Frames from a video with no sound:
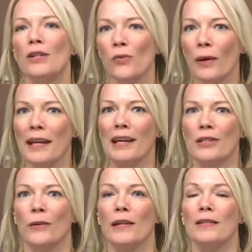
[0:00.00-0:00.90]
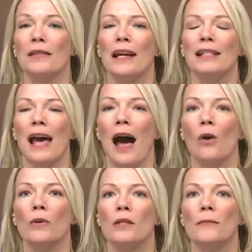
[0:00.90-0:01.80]
twenty-eight degrees in Lake
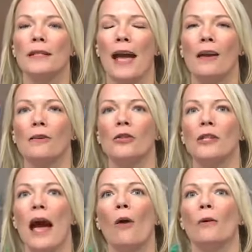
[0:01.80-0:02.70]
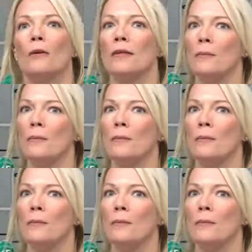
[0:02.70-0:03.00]
Tahoe with some scattered showers.